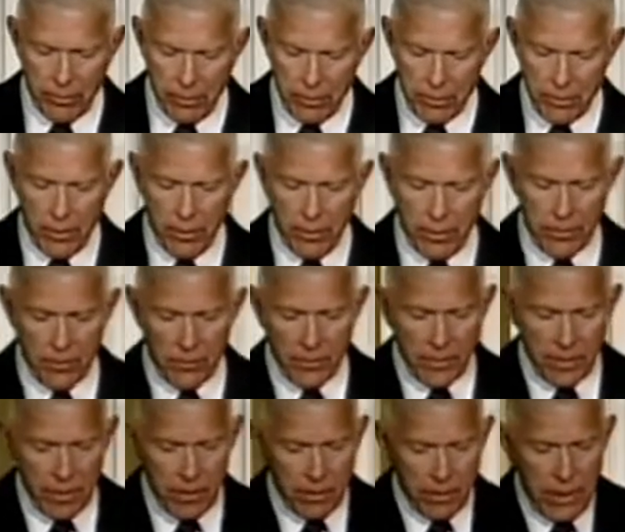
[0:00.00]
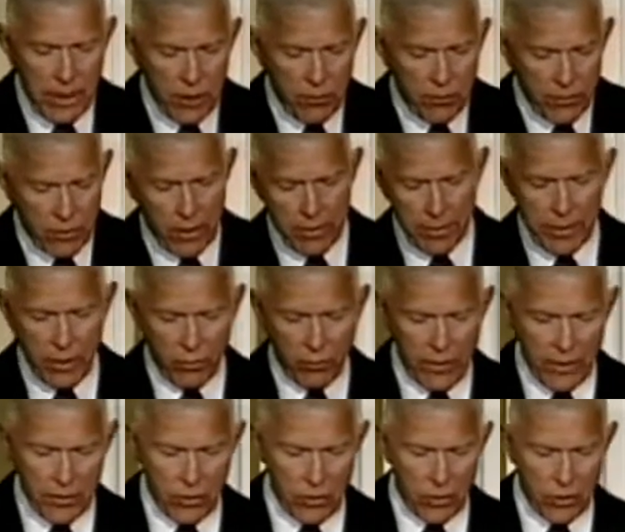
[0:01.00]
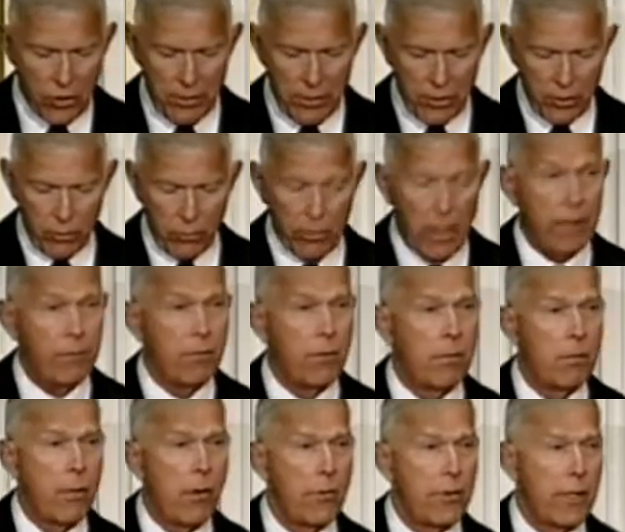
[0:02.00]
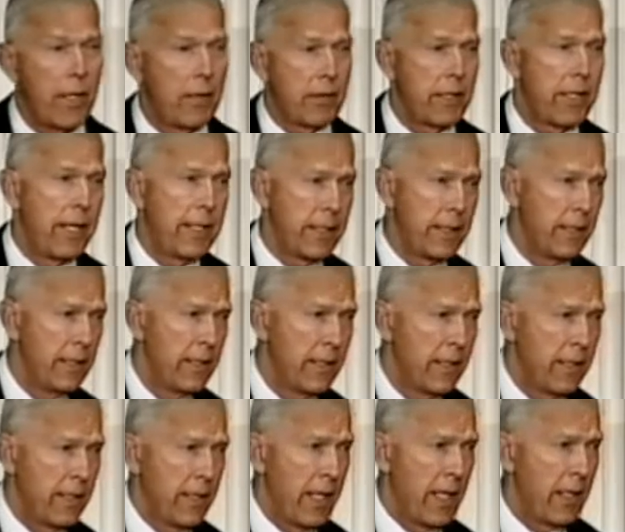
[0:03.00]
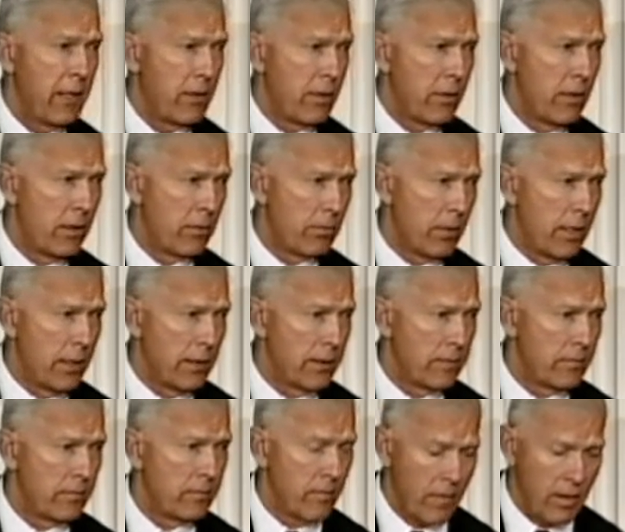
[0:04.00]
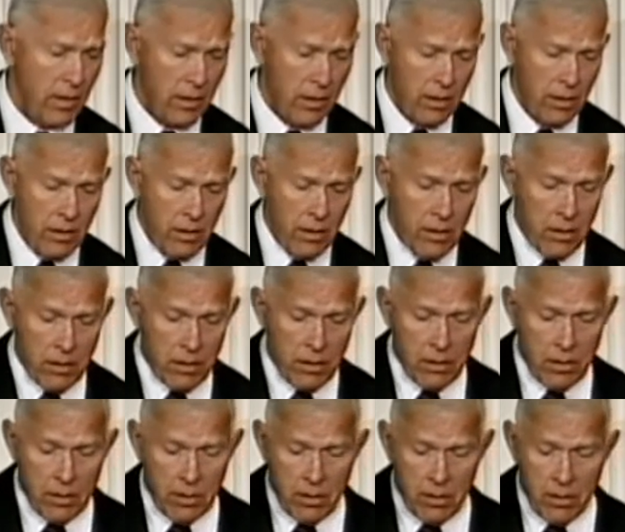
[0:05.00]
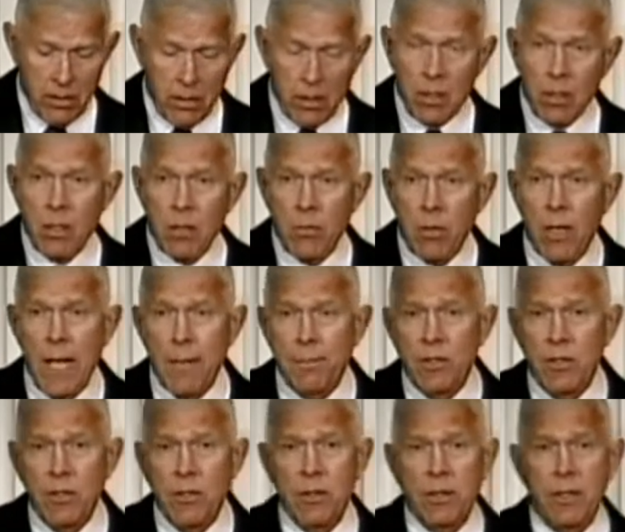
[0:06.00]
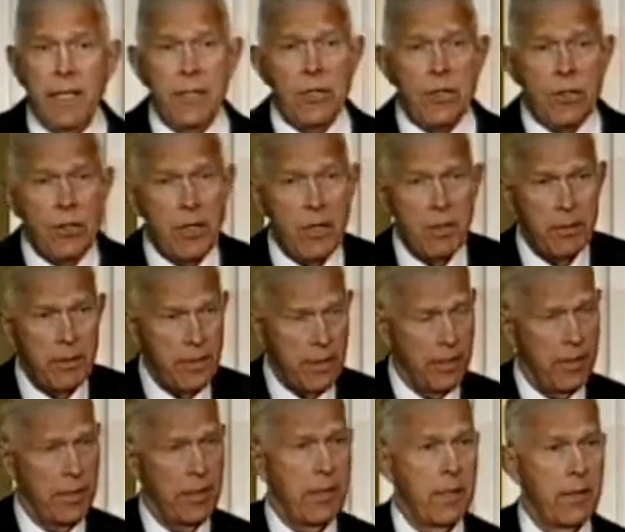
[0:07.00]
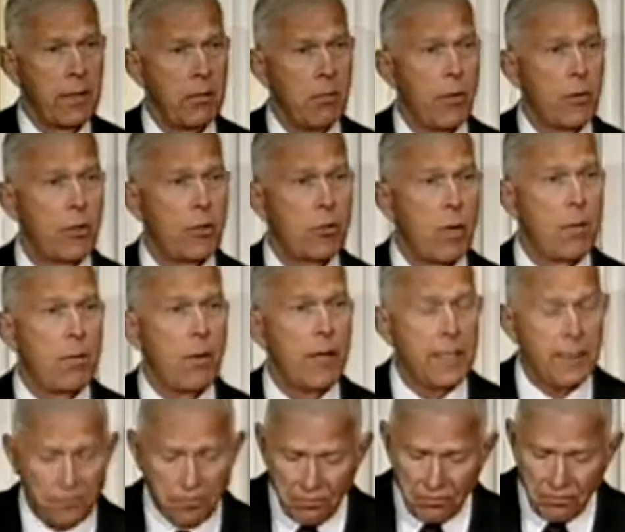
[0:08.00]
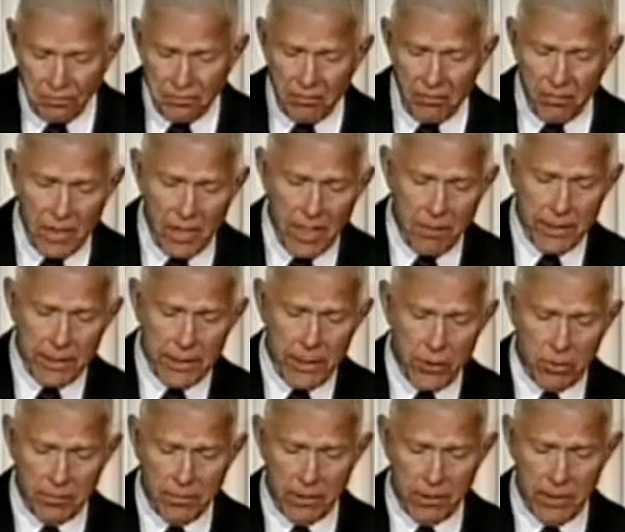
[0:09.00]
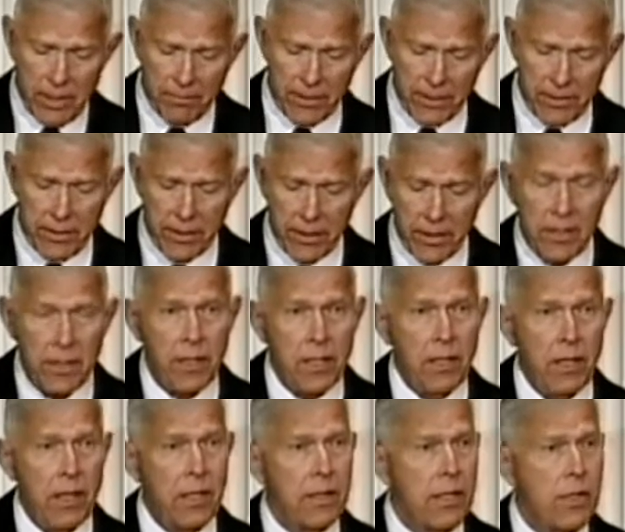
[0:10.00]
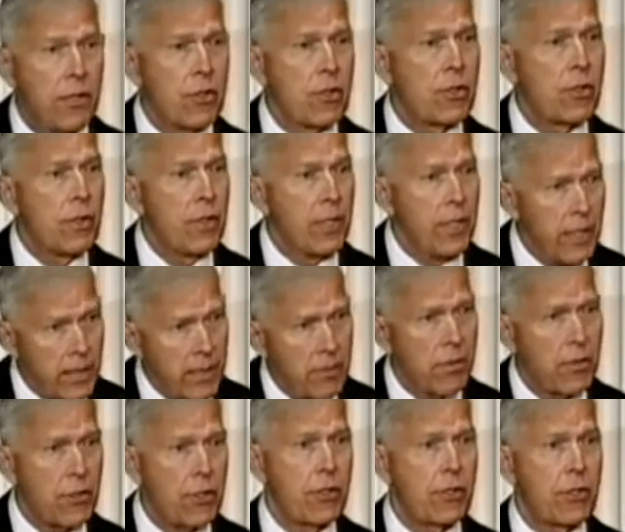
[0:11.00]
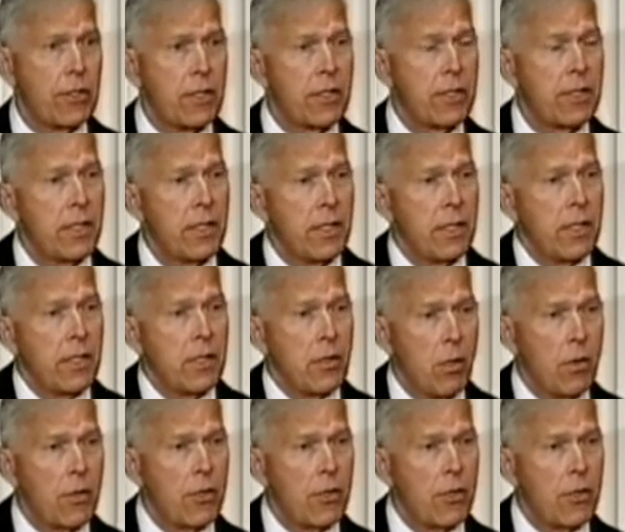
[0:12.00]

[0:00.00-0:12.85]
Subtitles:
Perhaps, ladies and gentlemen, the most troubling potential for conflict is the persistent course that Iran has taken on the development of nuclear power.